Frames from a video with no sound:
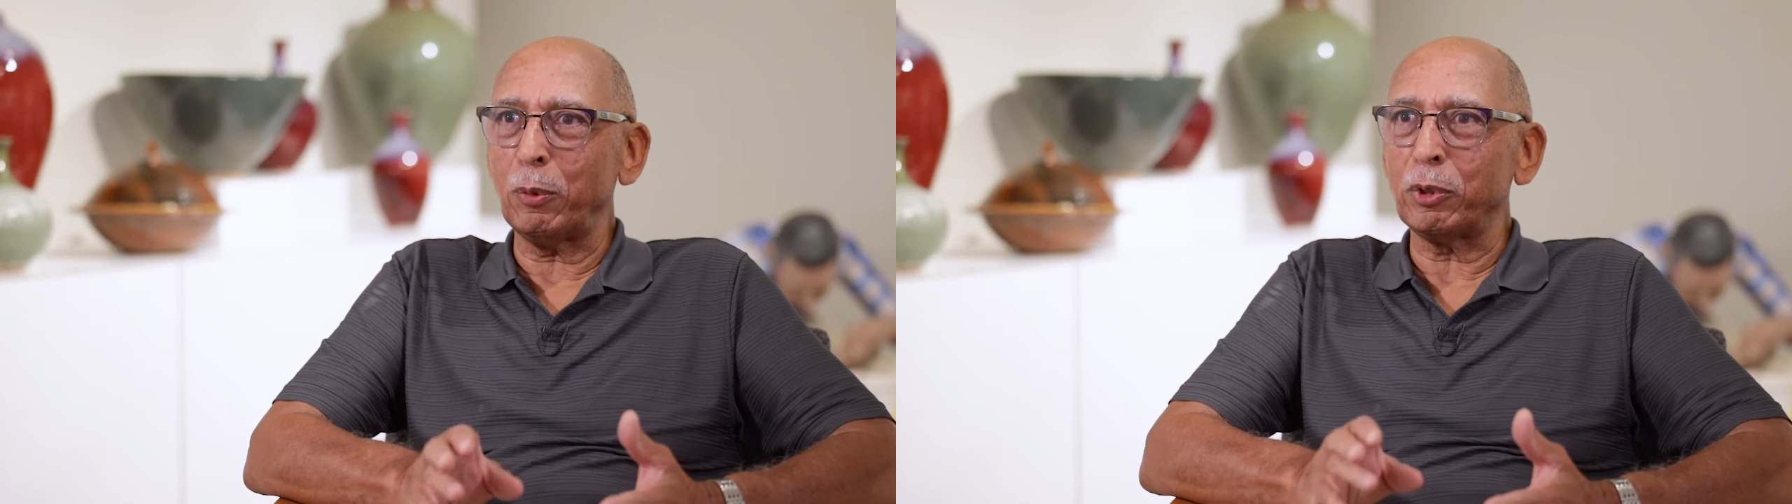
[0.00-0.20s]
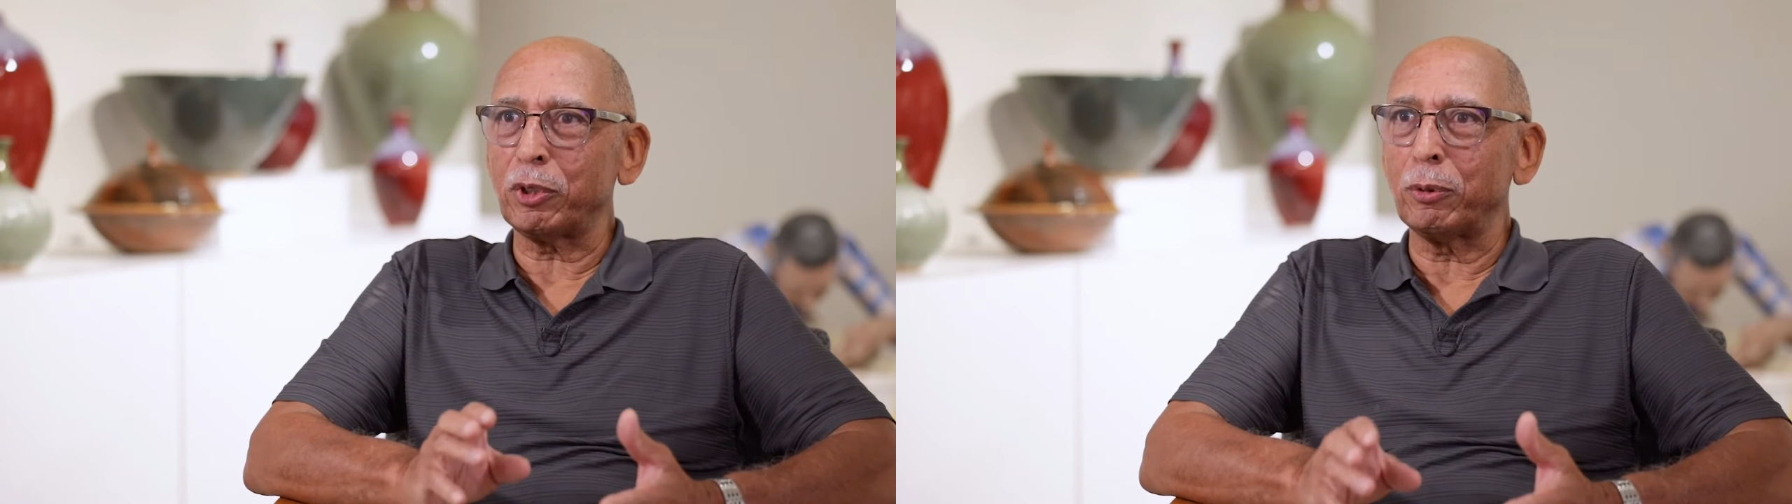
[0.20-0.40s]
it
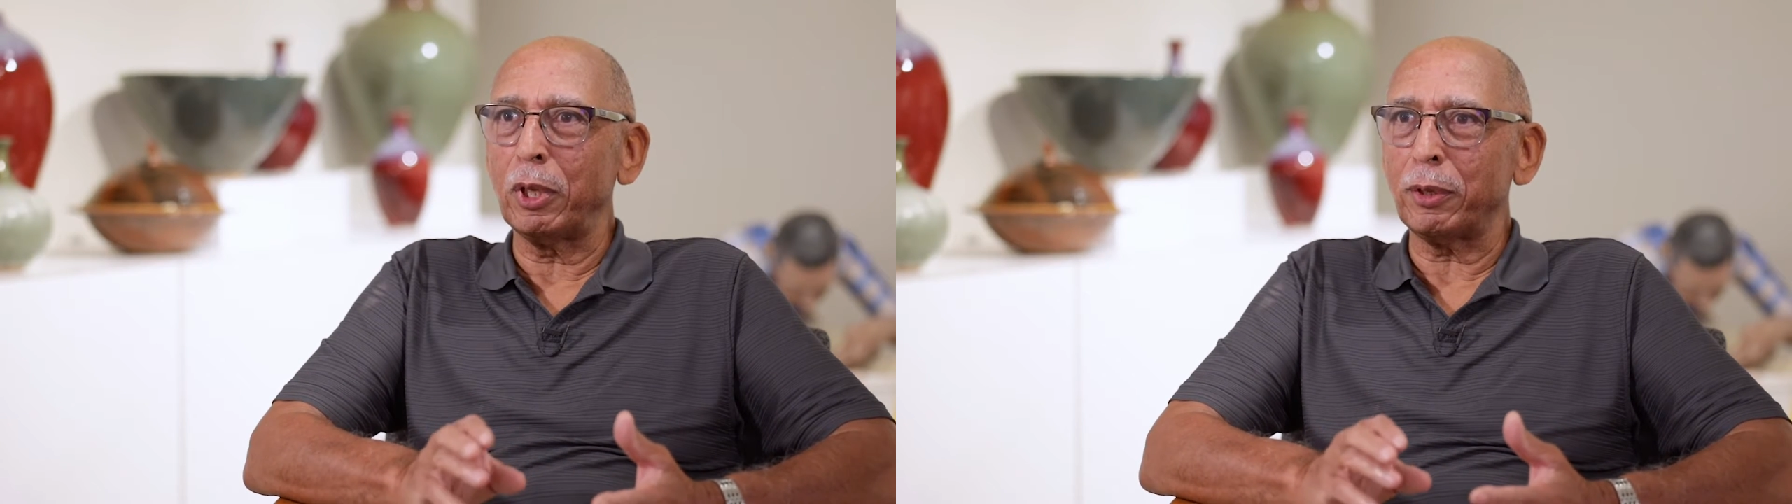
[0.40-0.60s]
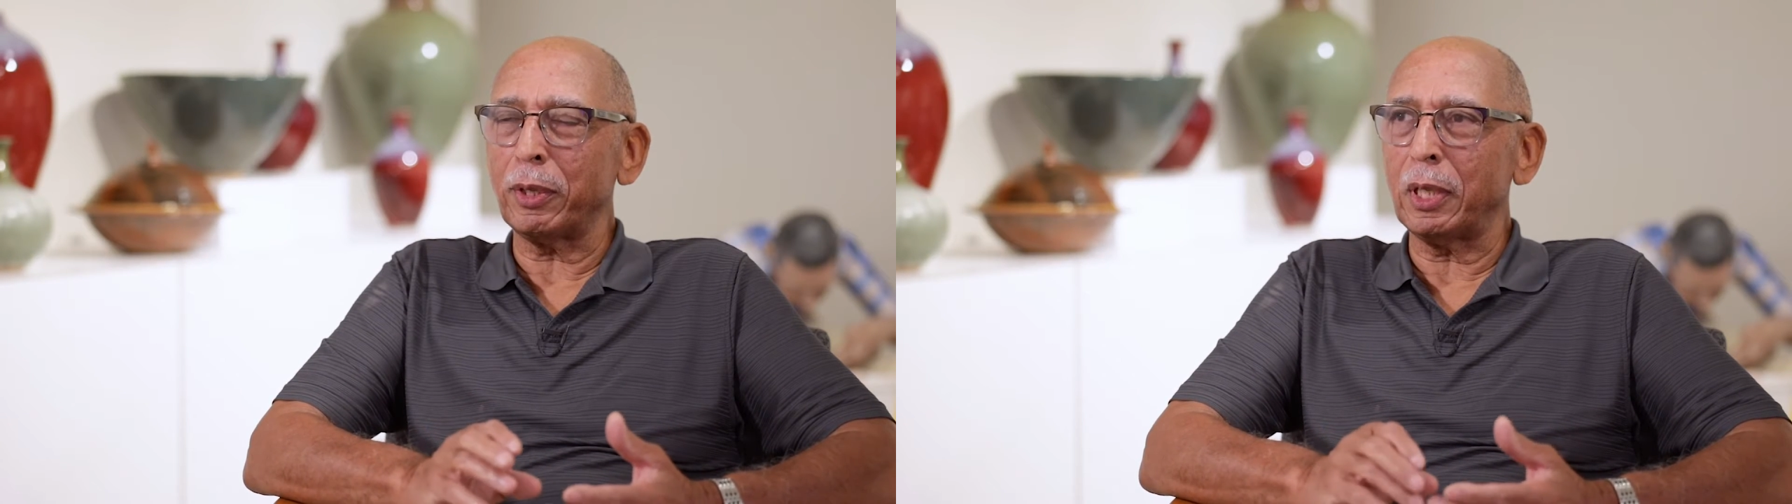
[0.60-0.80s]
was the
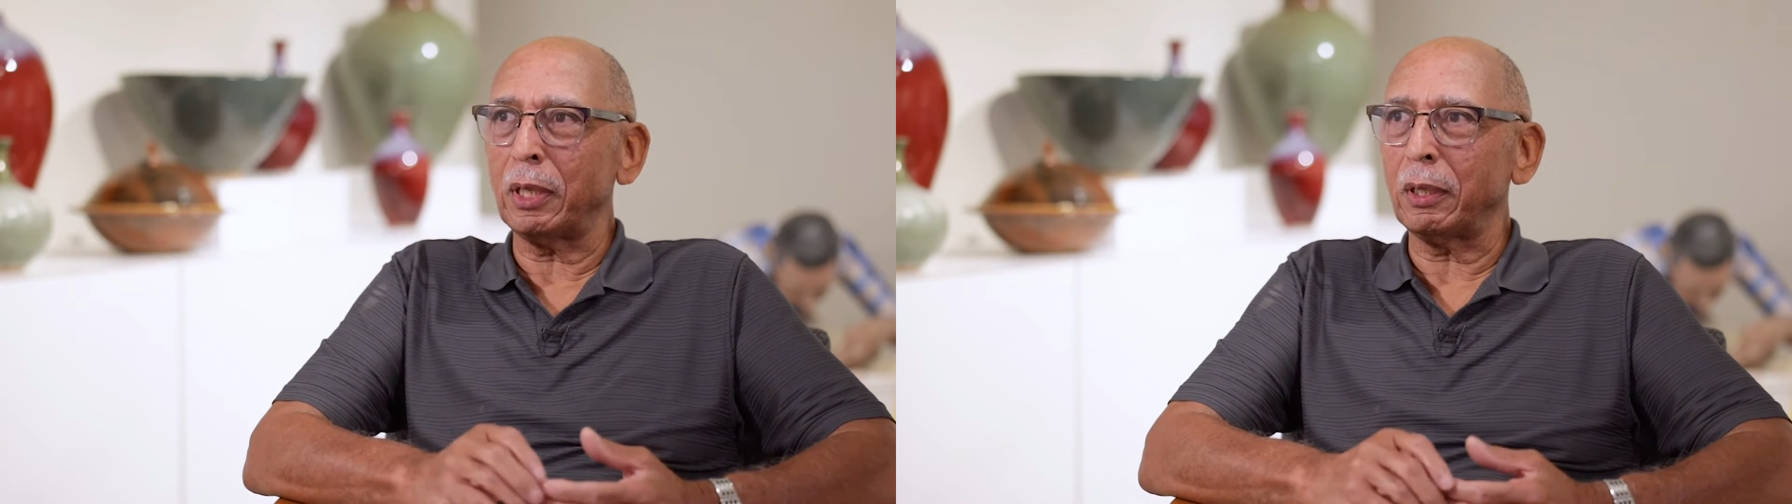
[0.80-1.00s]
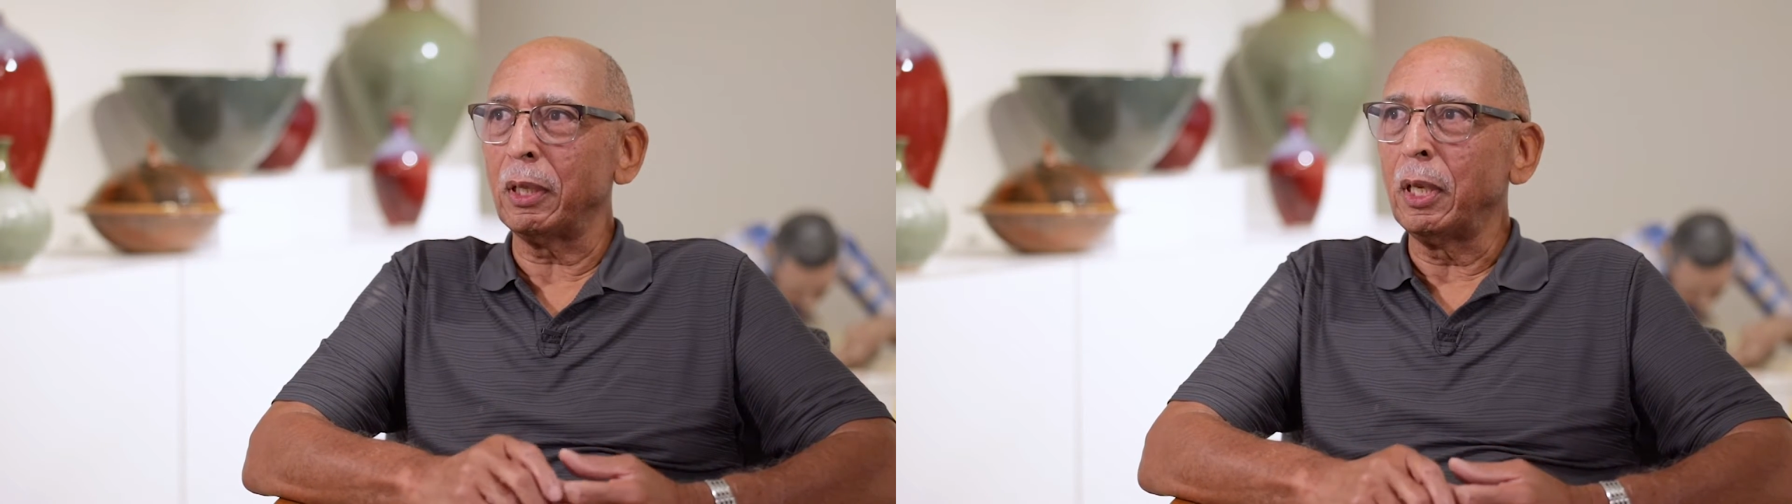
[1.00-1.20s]
real thing.